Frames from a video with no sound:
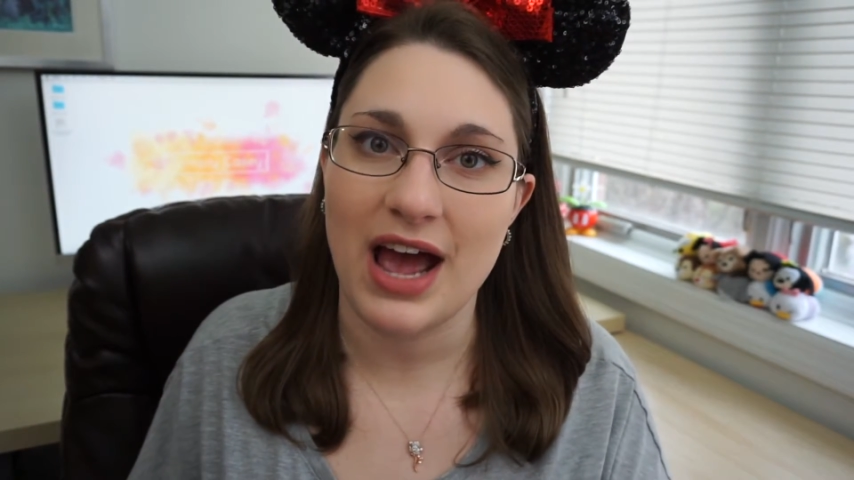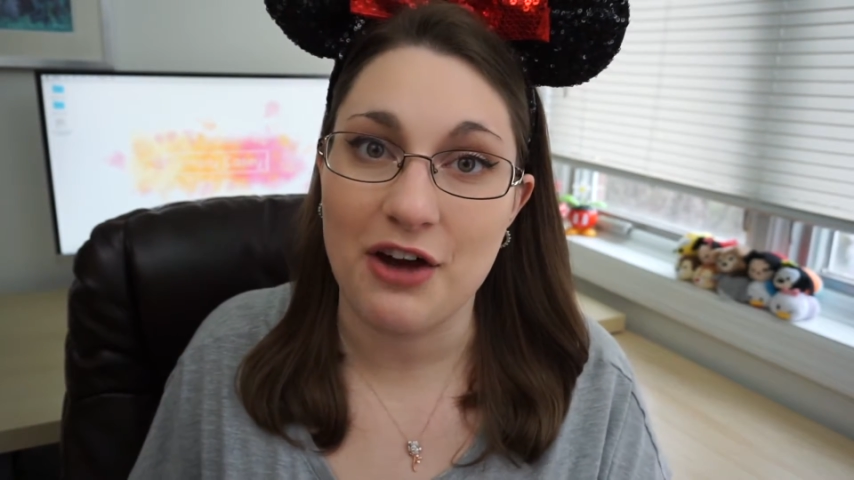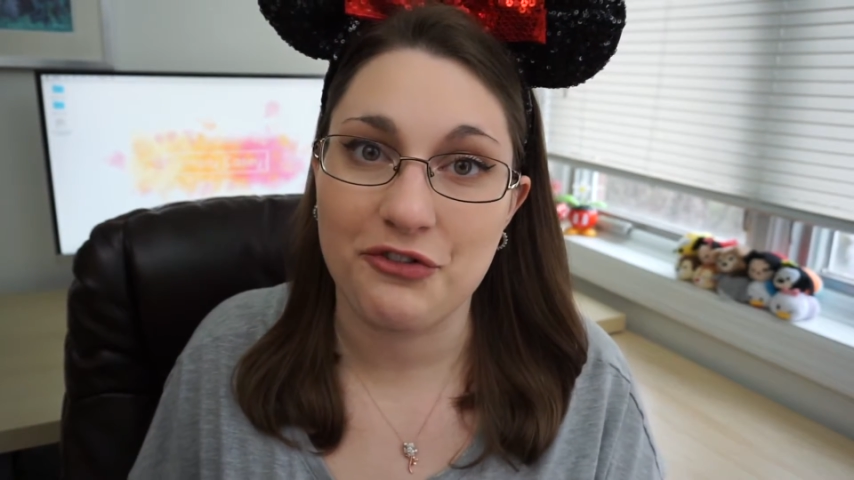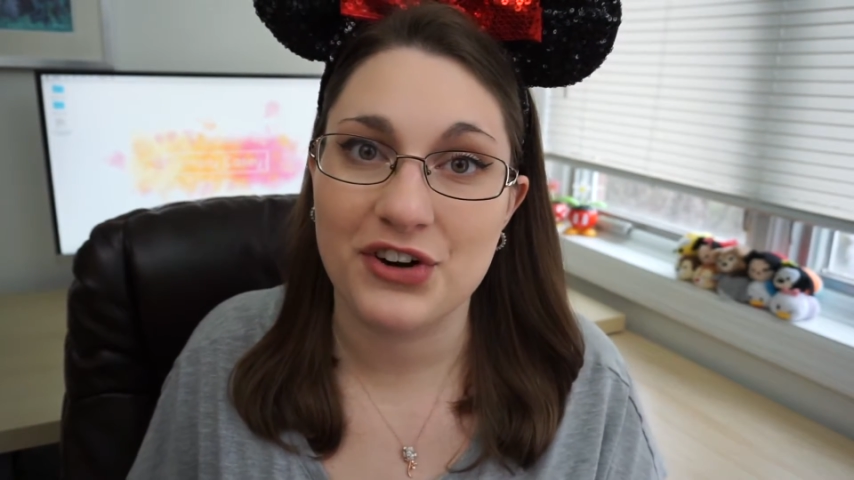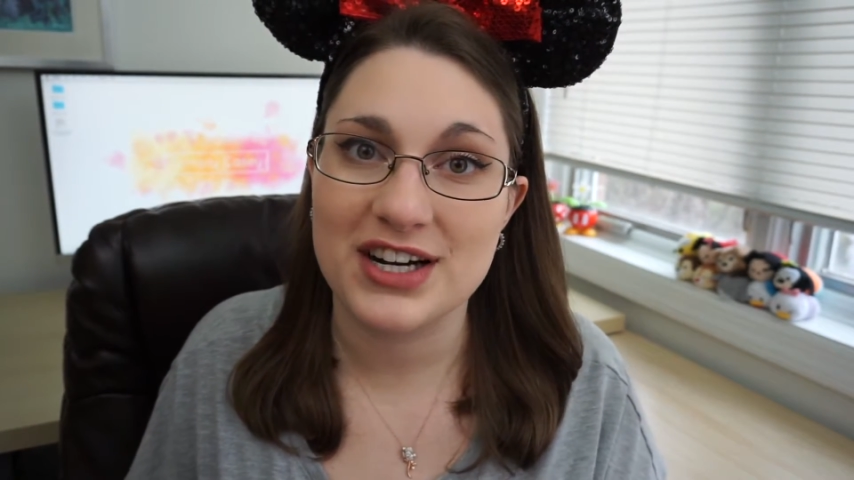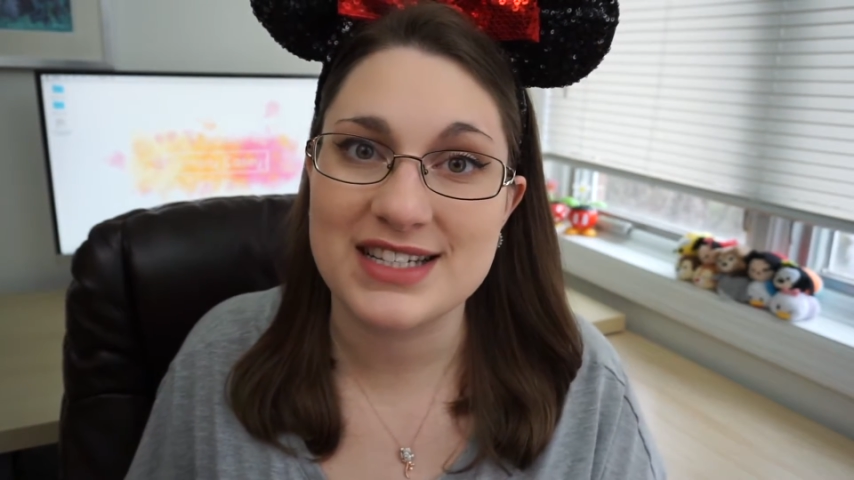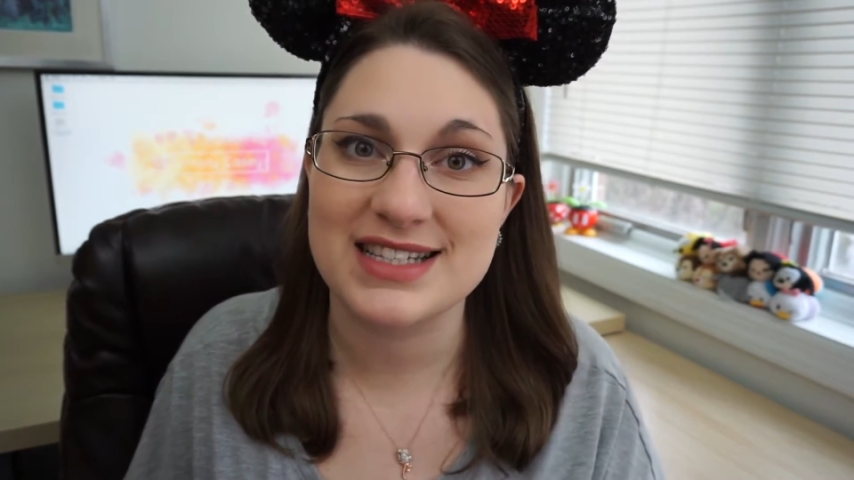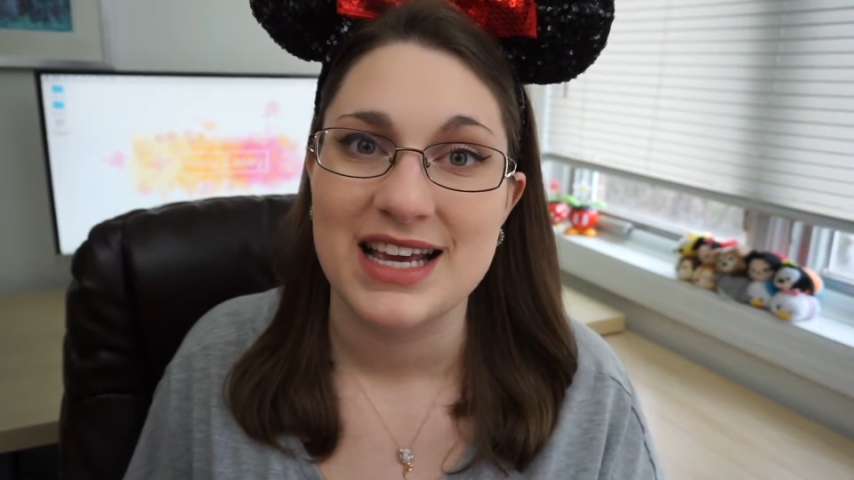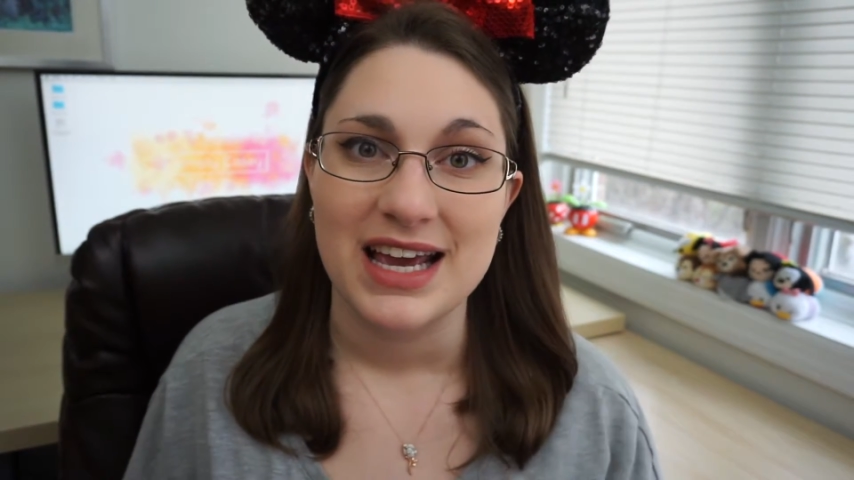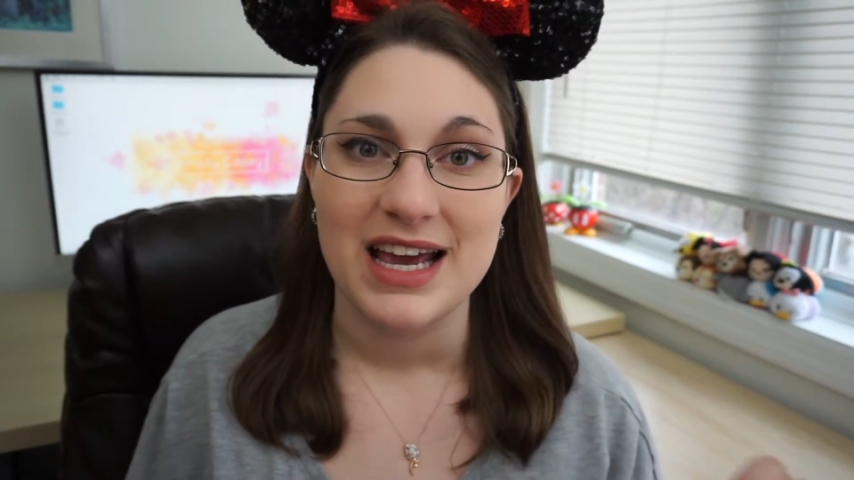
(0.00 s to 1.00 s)
effort
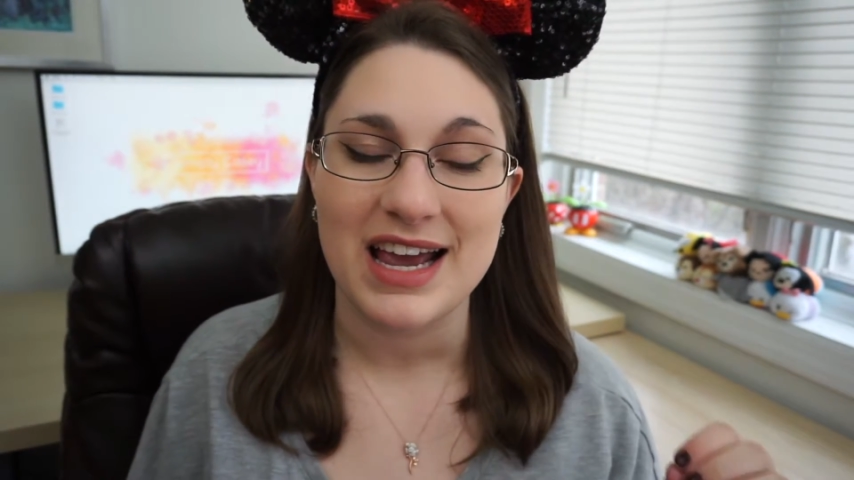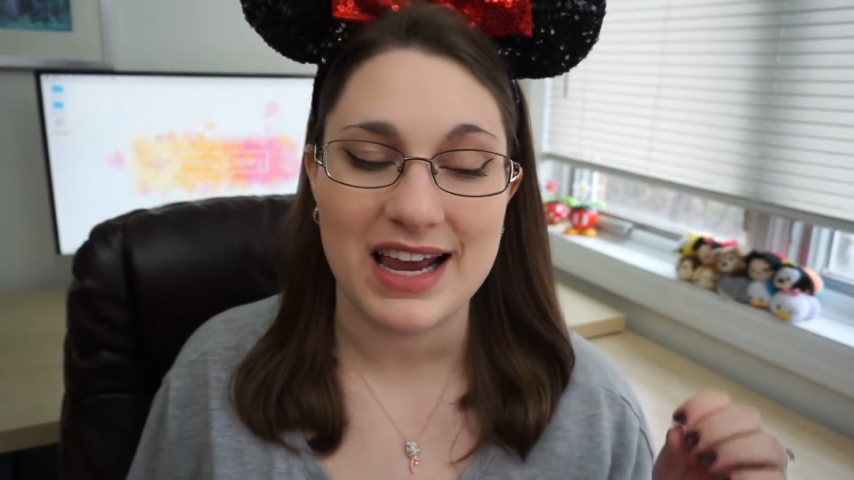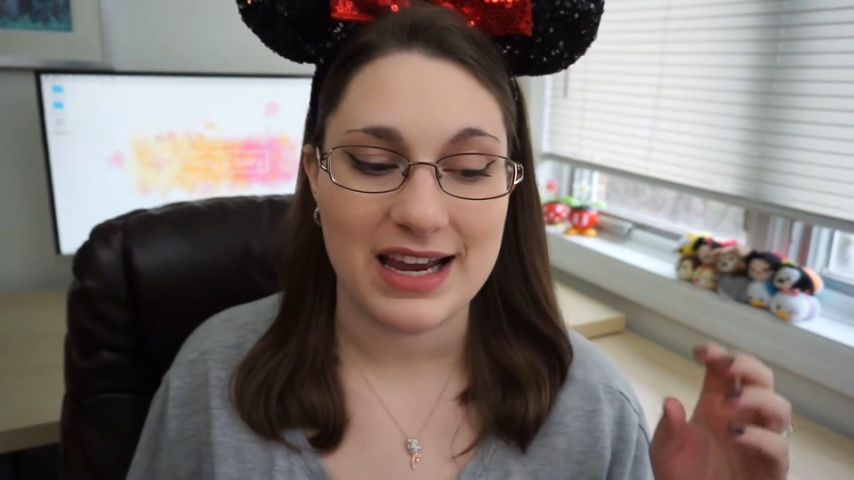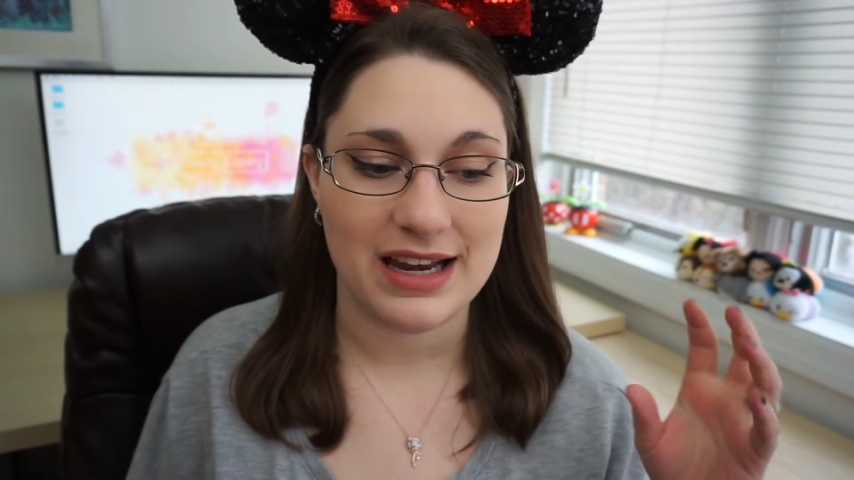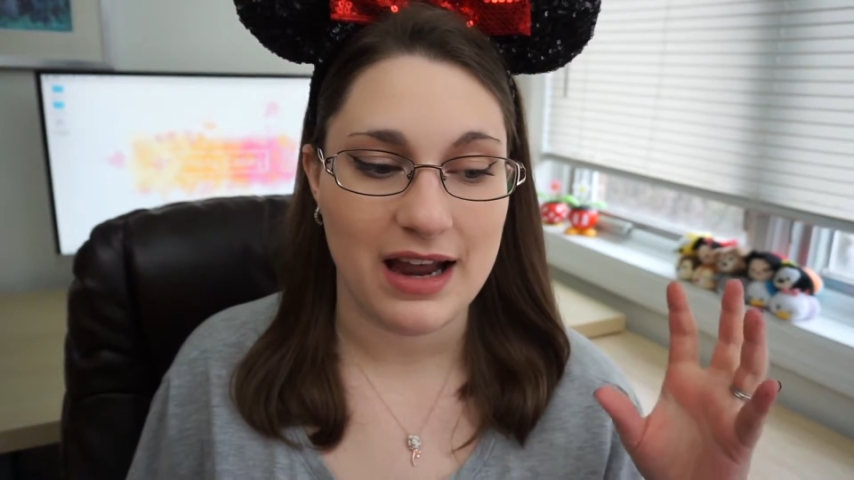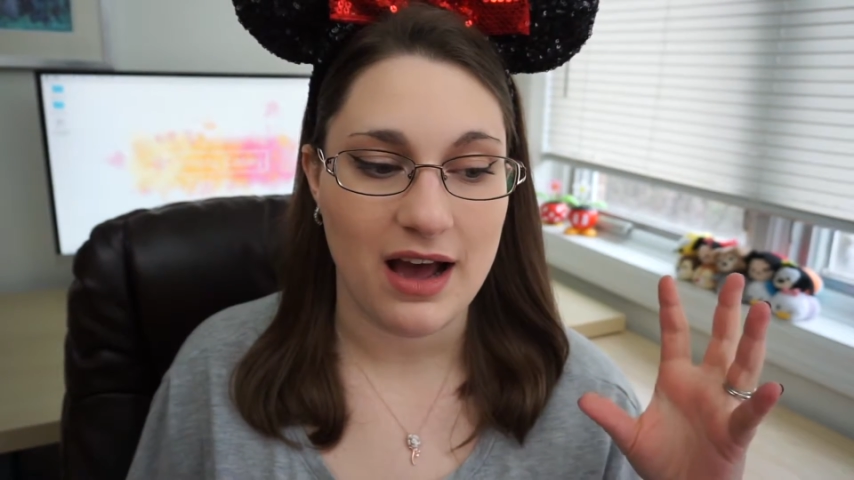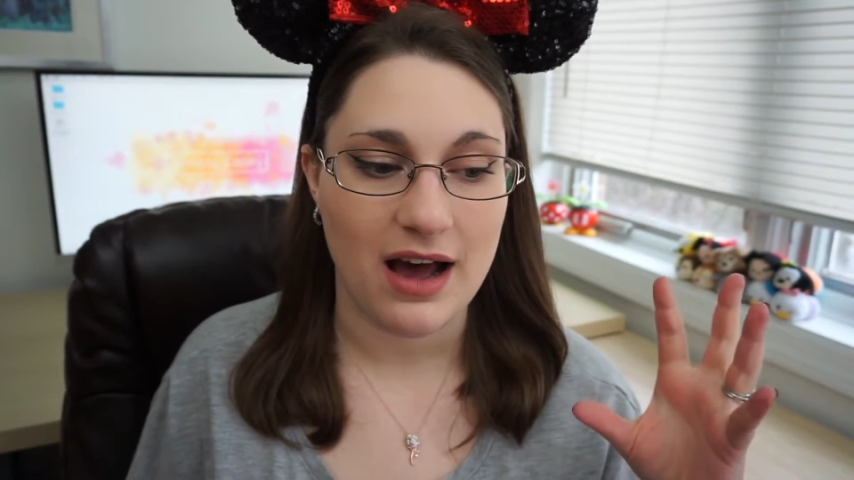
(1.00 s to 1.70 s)
in